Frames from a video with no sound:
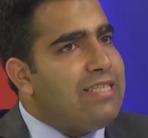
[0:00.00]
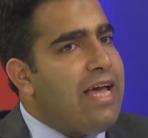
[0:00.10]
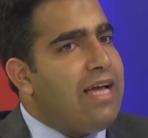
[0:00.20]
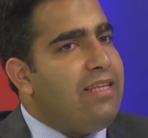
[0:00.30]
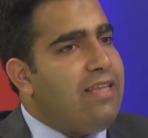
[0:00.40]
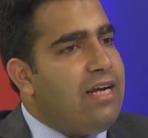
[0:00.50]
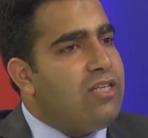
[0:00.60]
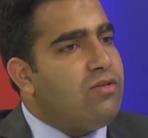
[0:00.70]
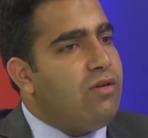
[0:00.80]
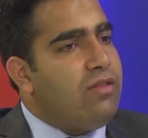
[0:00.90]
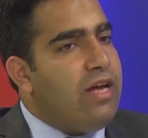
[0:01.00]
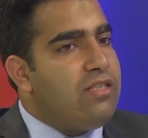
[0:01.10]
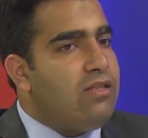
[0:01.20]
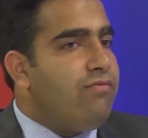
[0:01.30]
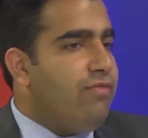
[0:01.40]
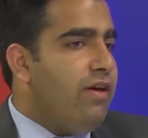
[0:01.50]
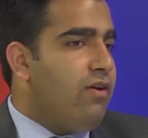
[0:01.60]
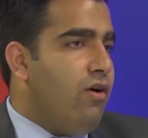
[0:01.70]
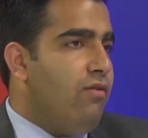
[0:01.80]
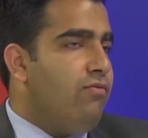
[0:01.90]
Exactly, that is the fear
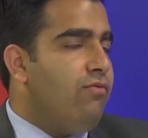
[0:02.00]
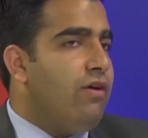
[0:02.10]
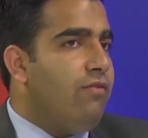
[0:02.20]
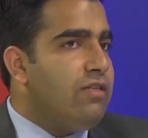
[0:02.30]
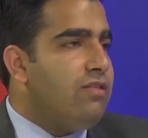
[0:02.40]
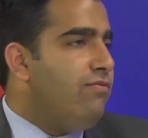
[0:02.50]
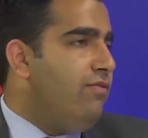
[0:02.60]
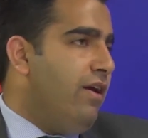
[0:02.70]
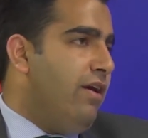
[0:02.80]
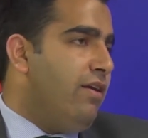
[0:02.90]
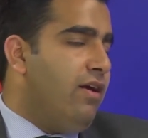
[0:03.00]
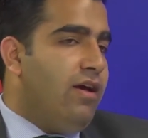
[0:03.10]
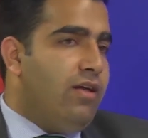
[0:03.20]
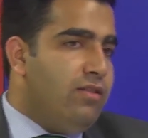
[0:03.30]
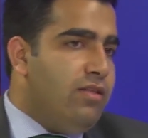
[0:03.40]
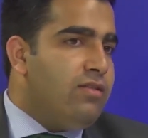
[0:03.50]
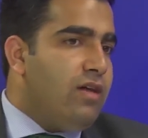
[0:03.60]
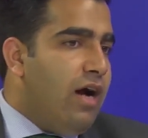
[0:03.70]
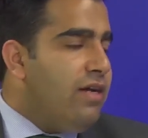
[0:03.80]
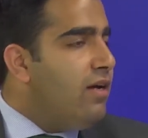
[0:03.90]
of what is the fear. This
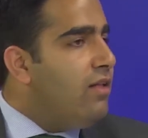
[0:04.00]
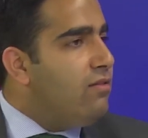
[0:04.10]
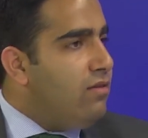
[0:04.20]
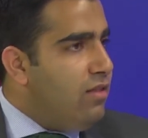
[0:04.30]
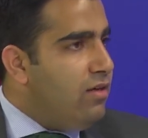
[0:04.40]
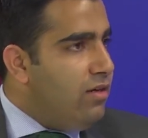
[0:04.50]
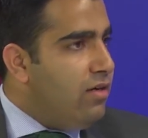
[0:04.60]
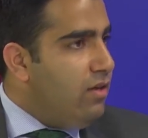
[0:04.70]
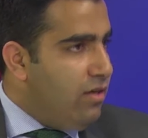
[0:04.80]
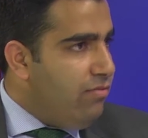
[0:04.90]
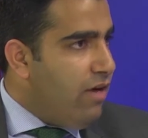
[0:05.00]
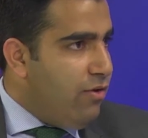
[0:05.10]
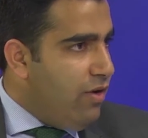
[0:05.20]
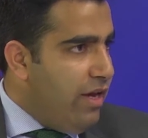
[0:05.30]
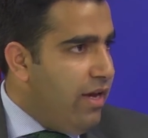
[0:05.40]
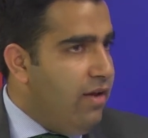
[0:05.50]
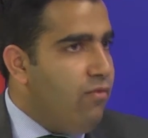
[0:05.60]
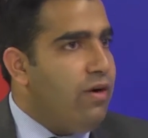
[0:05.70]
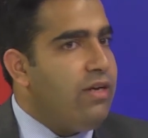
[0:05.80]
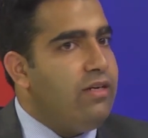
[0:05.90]
Article 335A,
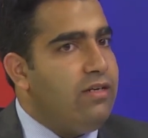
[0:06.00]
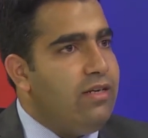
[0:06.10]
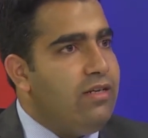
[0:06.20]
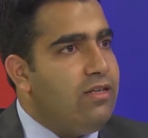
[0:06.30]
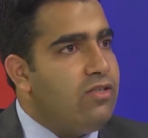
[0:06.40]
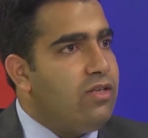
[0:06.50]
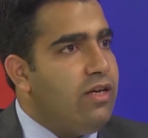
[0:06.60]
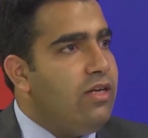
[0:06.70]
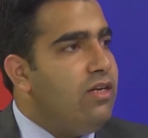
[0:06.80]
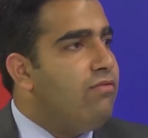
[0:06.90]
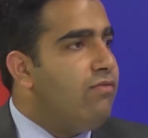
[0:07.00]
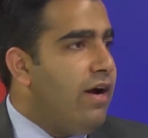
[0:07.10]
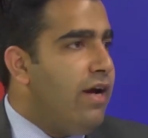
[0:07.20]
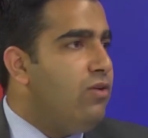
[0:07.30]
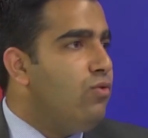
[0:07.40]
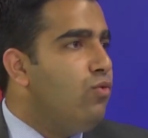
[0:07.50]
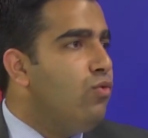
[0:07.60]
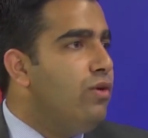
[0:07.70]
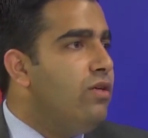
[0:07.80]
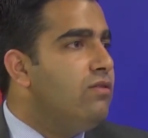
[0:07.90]
what it did is it defined
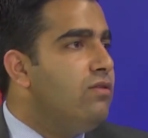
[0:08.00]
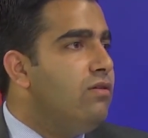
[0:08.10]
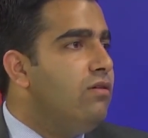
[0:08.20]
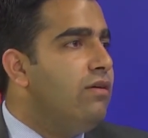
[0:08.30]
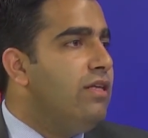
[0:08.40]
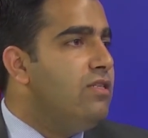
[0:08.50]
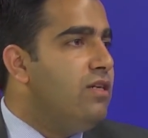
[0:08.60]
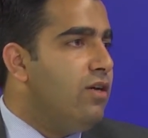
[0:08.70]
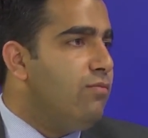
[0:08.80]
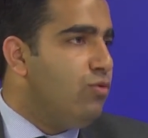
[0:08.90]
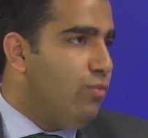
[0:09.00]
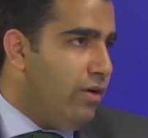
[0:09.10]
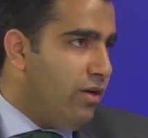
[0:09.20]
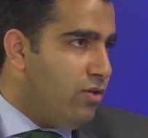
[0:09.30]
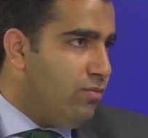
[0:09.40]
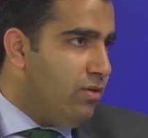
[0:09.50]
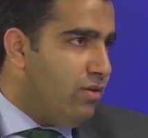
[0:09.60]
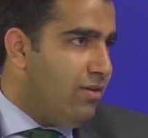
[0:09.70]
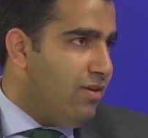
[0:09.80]
who is the resident of Jammu and Kashmir.